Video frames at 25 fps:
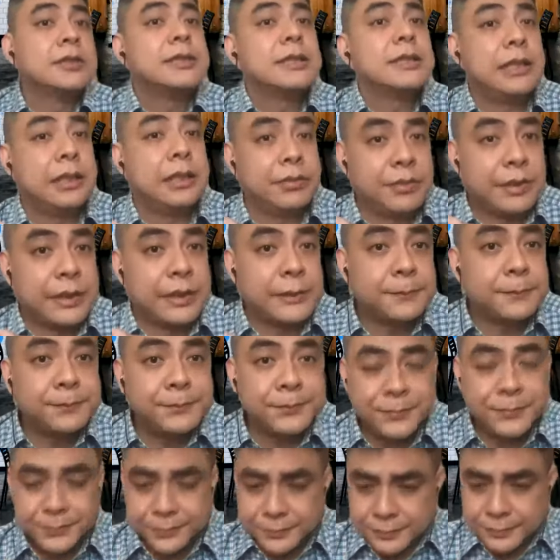event,
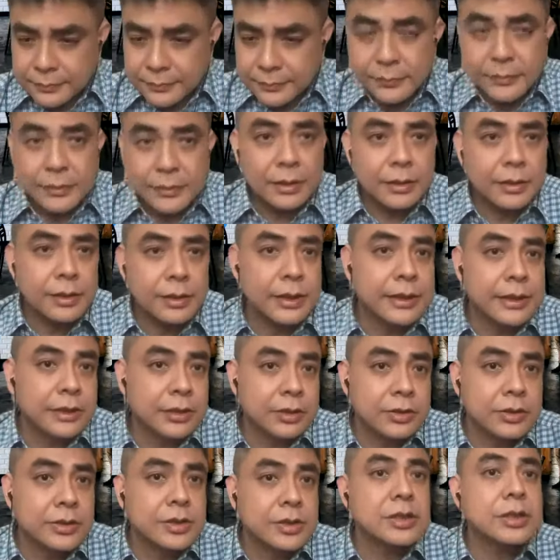
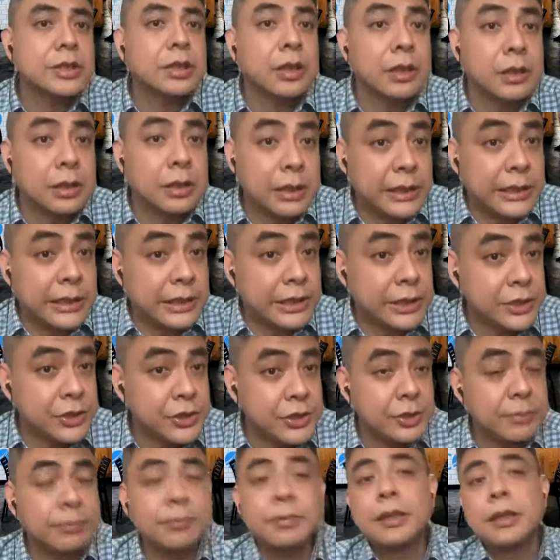includes thought
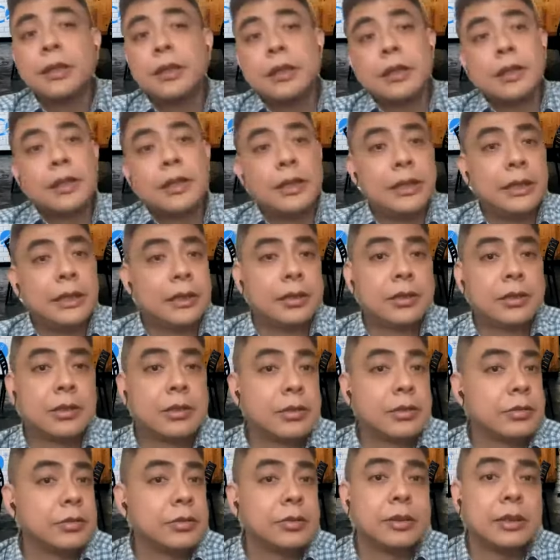leadership,
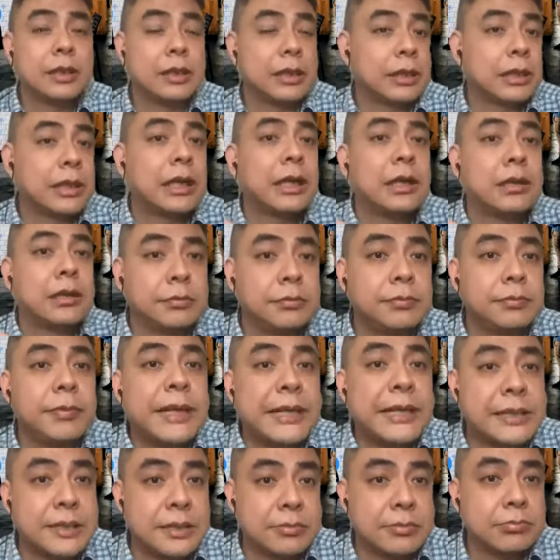includes
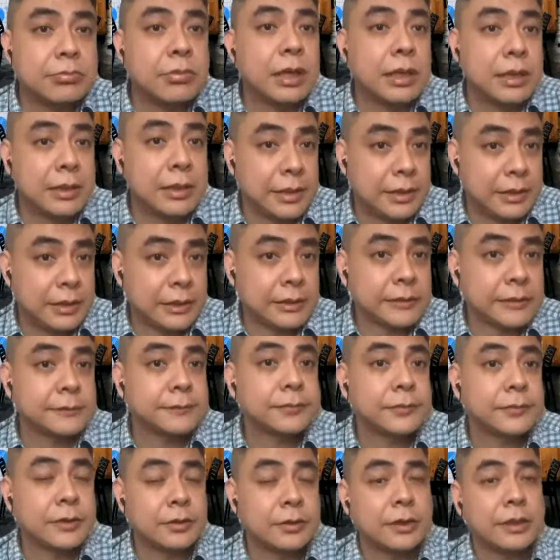account-based marketing,
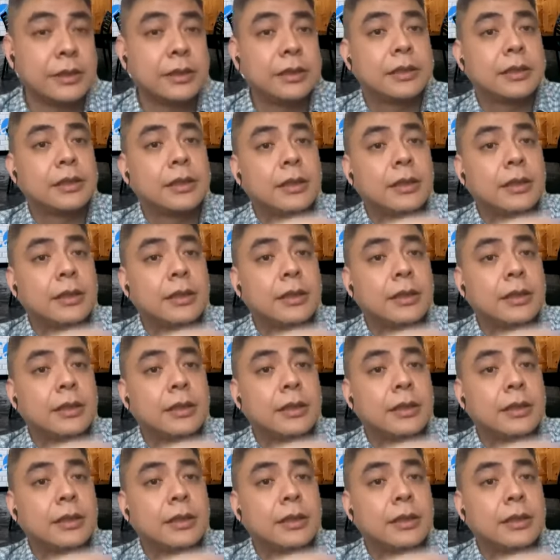right?